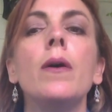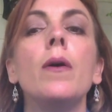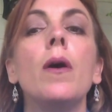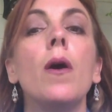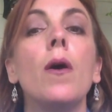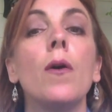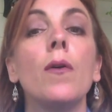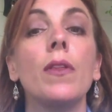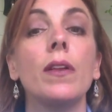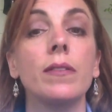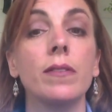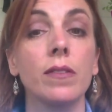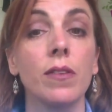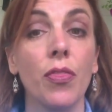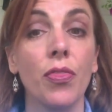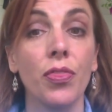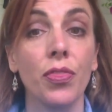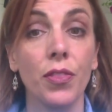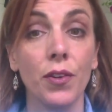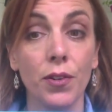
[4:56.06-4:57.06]
oh, that's
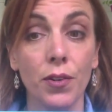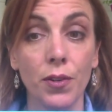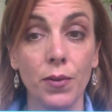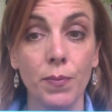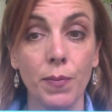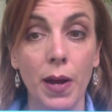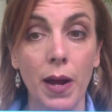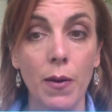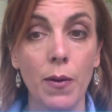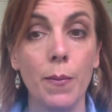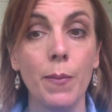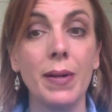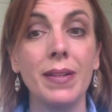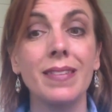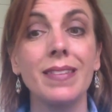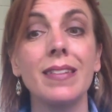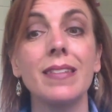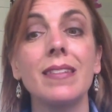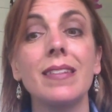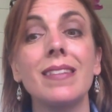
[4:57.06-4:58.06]
the third power,
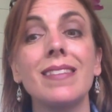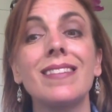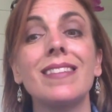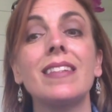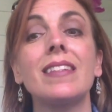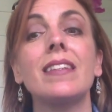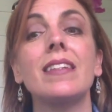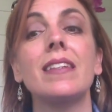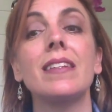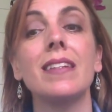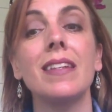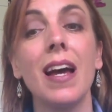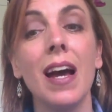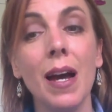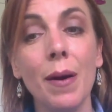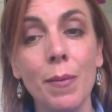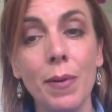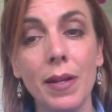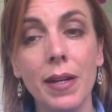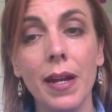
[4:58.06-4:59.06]
but since it's the
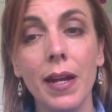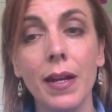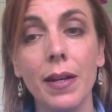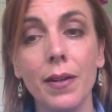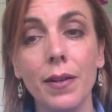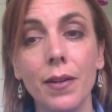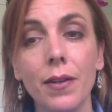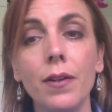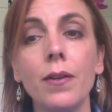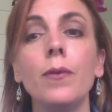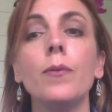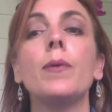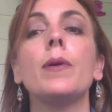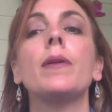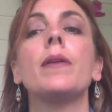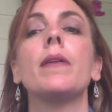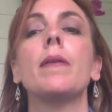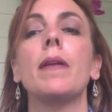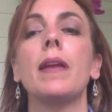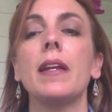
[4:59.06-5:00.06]
denominator,
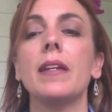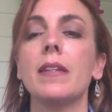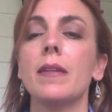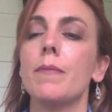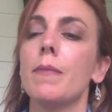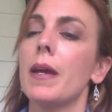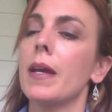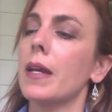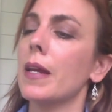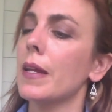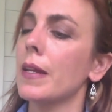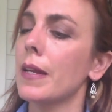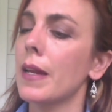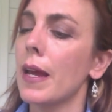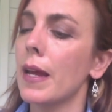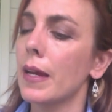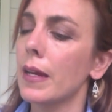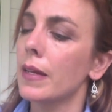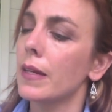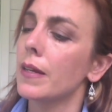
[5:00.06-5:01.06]
we need to make it
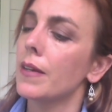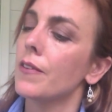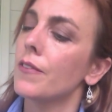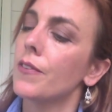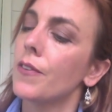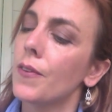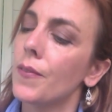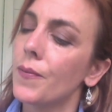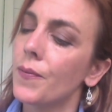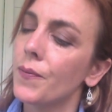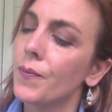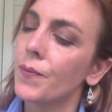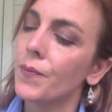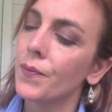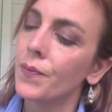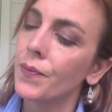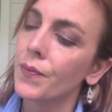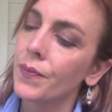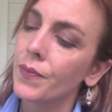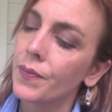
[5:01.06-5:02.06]
negative.
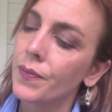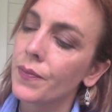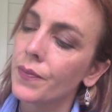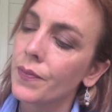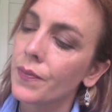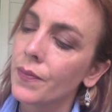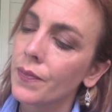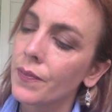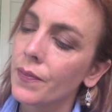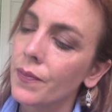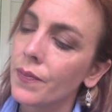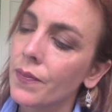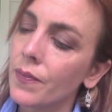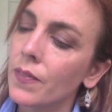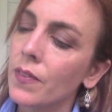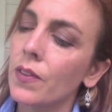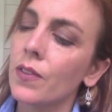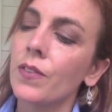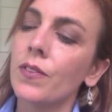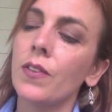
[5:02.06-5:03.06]

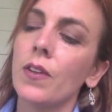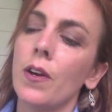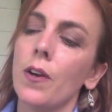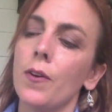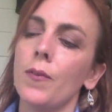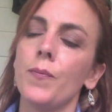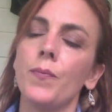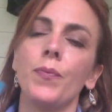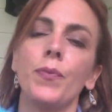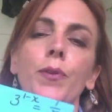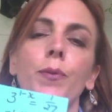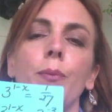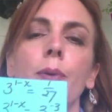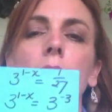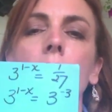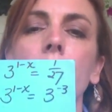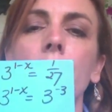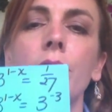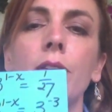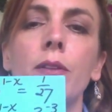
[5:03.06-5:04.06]
So
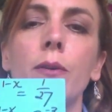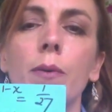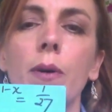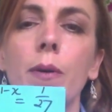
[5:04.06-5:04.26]
3 to the